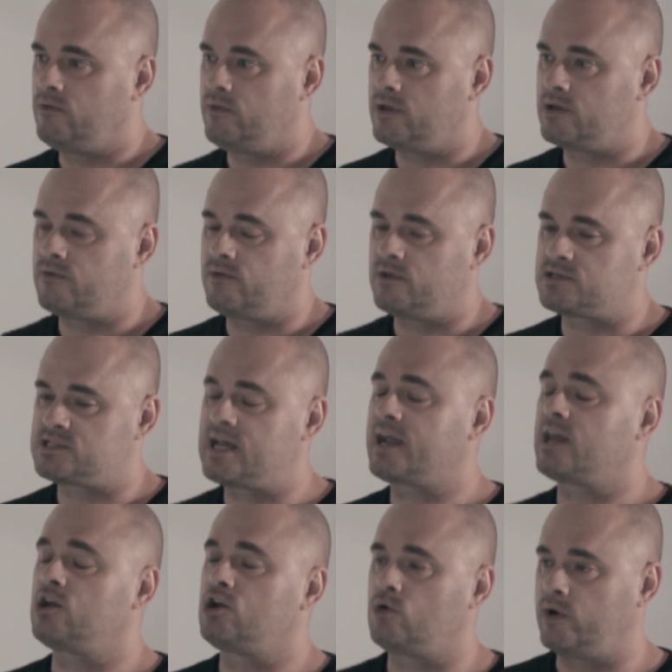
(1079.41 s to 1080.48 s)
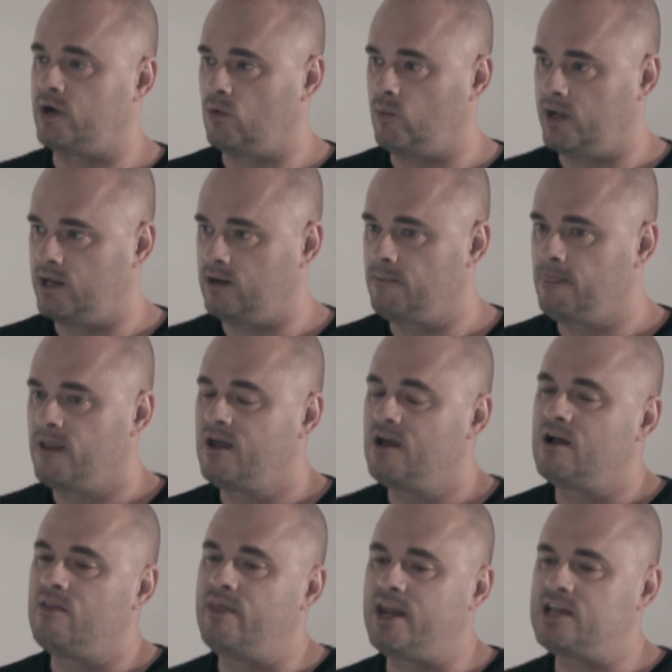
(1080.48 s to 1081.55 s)
the second career
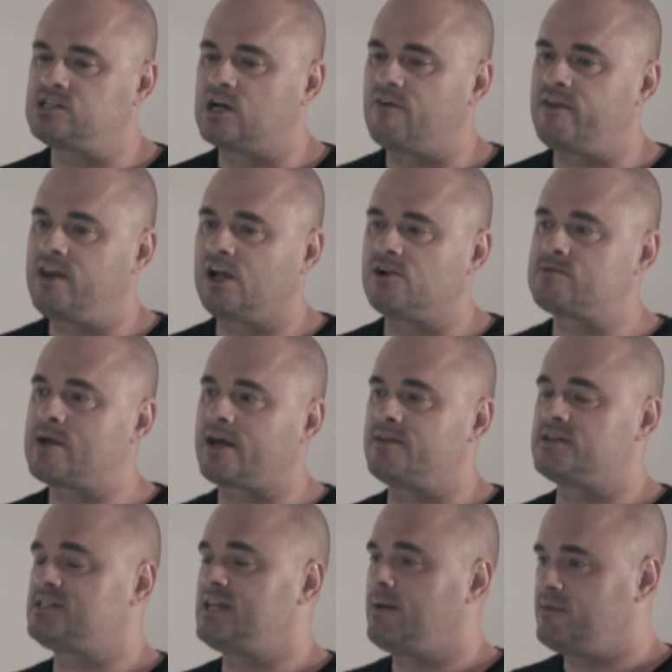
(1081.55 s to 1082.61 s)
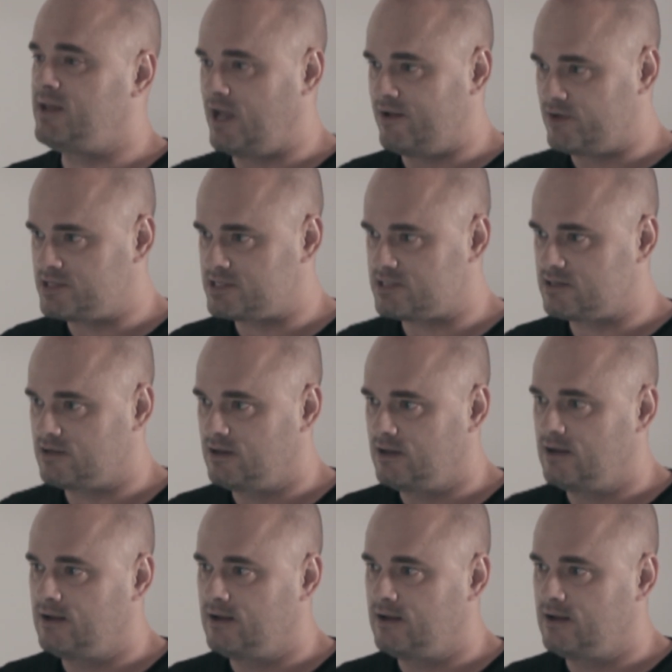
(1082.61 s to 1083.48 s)
win. Then he's off. Then he comes back in the Sam Davis.